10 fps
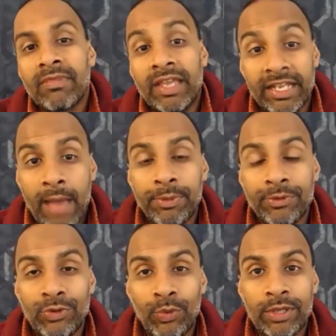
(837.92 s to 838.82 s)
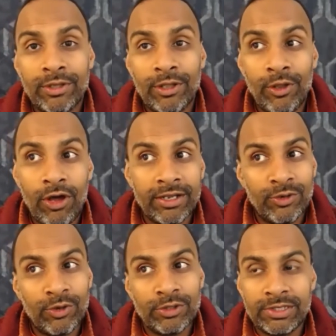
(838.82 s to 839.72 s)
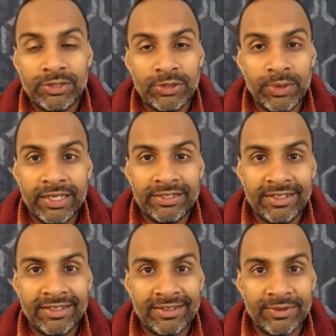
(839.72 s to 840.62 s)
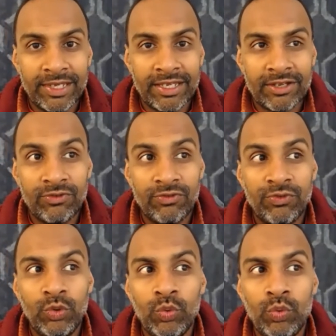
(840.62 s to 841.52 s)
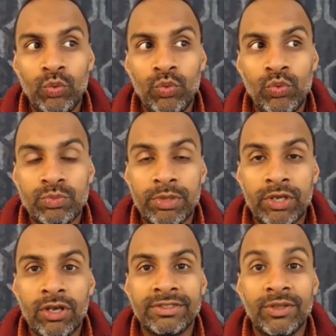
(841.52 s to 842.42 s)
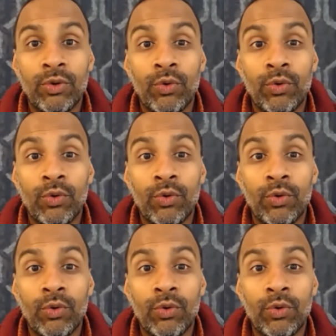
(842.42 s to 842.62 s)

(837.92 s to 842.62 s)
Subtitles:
It happens to us a lot in all situations. We get confused because